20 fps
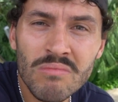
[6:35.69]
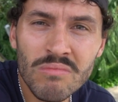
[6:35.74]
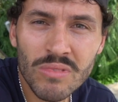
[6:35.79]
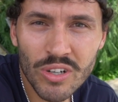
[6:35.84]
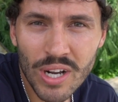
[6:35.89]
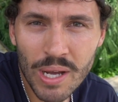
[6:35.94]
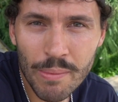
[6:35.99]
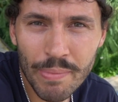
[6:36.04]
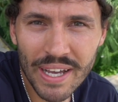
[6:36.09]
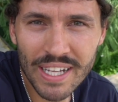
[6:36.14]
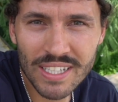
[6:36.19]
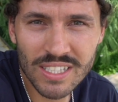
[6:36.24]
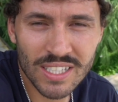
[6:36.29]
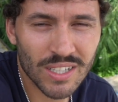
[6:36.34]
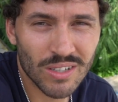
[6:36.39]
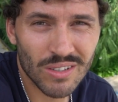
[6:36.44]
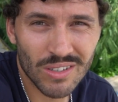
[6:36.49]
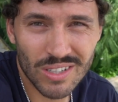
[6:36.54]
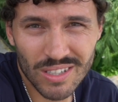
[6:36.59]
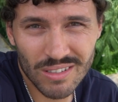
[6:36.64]
not bad
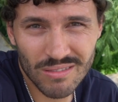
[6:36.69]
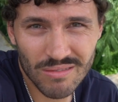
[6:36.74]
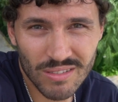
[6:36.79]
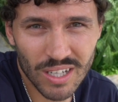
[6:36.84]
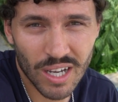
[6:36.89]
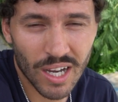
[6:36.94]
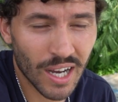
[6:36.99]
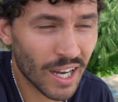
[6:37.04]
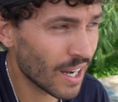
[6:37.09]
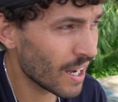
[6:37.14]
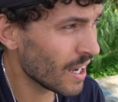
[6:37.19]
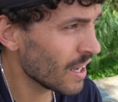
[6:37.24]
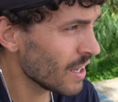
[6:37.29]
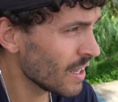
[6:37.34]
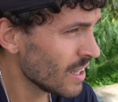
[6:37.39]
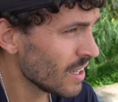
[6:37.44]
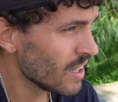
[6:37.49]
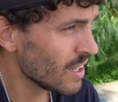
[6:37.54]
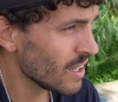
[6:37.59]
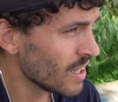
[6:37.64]
still, and
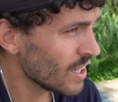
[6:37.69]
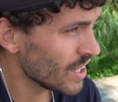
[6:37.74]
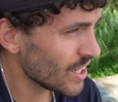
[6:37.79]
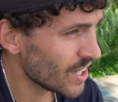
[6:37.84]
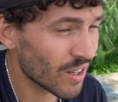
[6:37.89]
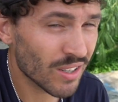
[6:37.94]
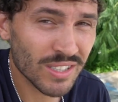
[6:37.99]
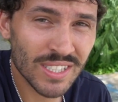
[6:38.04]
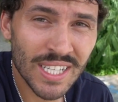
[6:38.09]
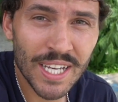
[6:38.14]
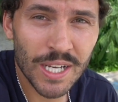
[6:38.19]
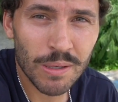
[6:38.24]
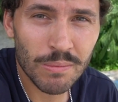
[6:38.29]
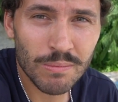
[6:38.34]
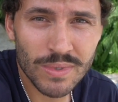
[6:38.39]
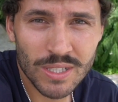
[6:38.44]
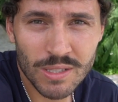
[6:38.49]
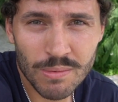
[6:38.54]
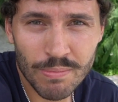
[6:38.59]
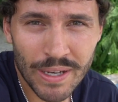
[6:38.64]
you know, I'll take them.
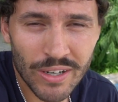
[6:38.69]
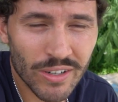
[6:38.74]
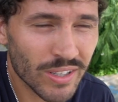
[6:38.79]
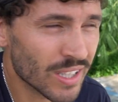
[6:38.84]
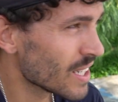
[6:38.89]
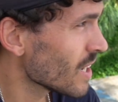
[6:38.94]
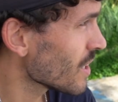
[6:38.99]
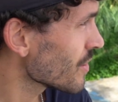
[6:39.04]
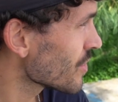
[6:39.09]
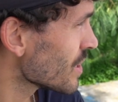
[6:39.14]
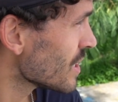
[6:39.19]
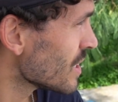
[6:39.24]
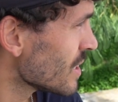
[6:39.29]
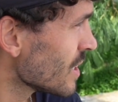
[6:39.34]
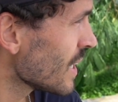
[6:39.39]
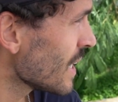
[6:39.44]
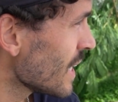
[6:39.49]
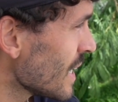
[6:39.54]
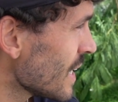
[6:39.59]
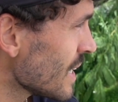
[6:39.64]
It's better than nothing.
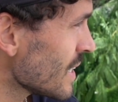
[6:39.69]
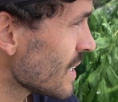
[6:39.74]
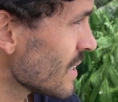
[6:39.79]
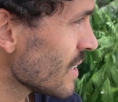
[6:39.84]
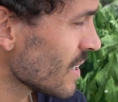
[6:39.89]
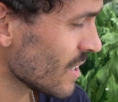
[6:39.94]
And